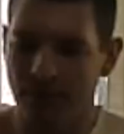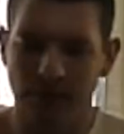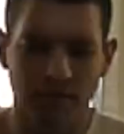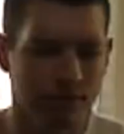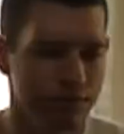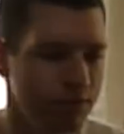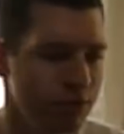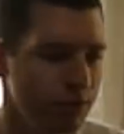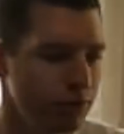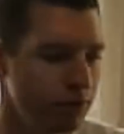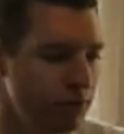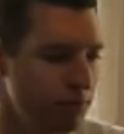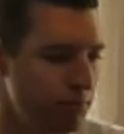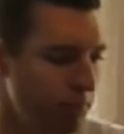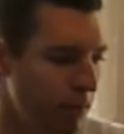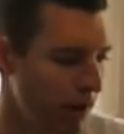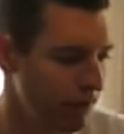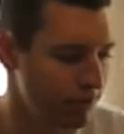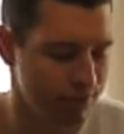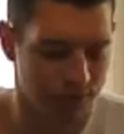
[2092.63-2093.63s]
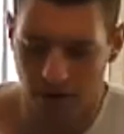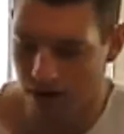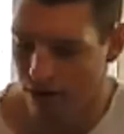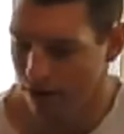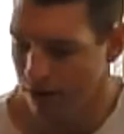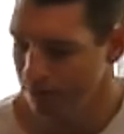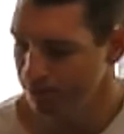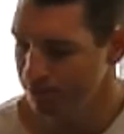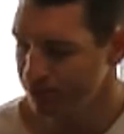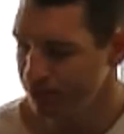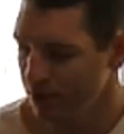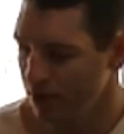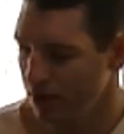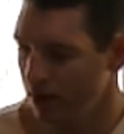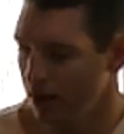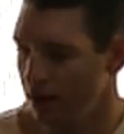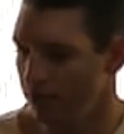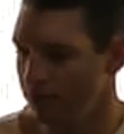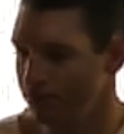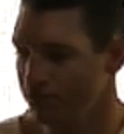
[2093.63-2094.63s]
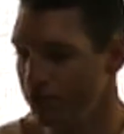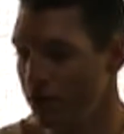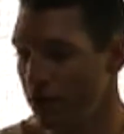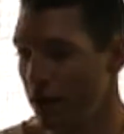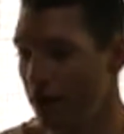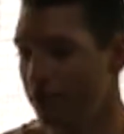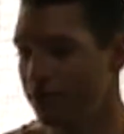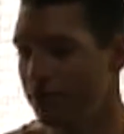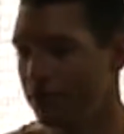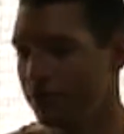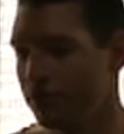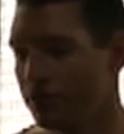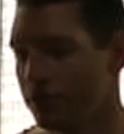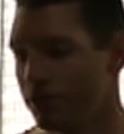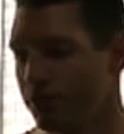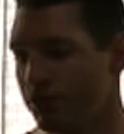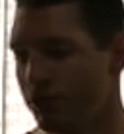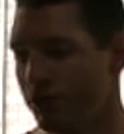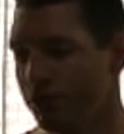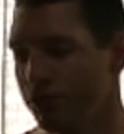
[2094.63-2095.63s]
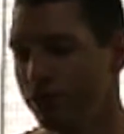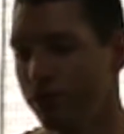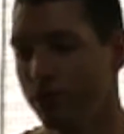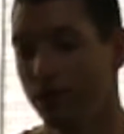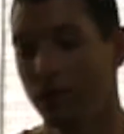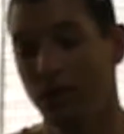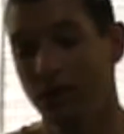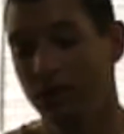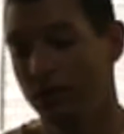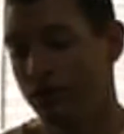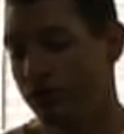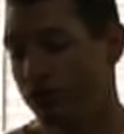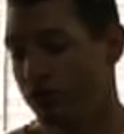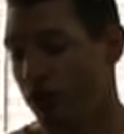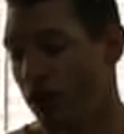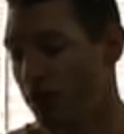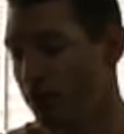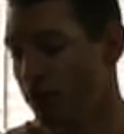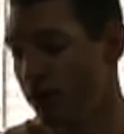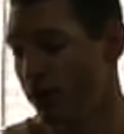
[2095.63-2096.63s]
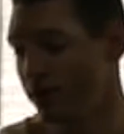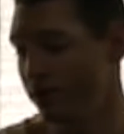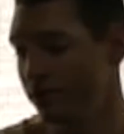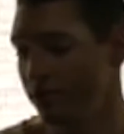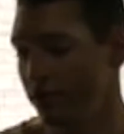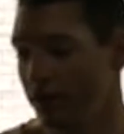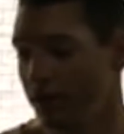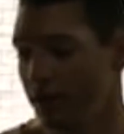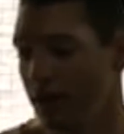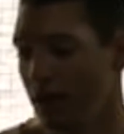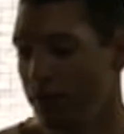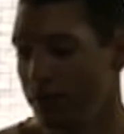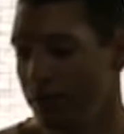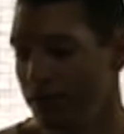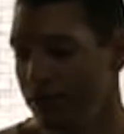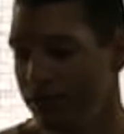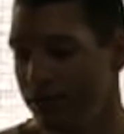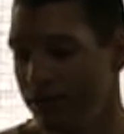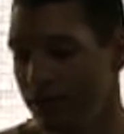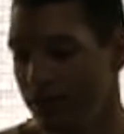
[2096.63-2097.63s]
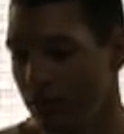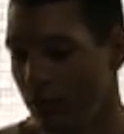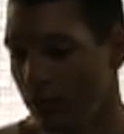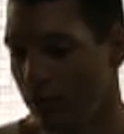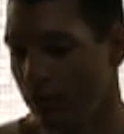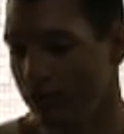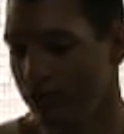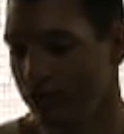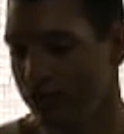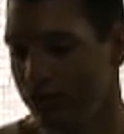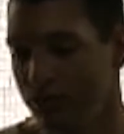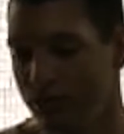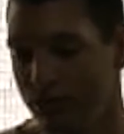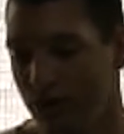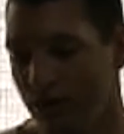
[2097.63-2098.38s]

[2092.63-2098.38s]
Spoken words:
favorite foods by far, from the fruits, strawberries and lemons and oranges,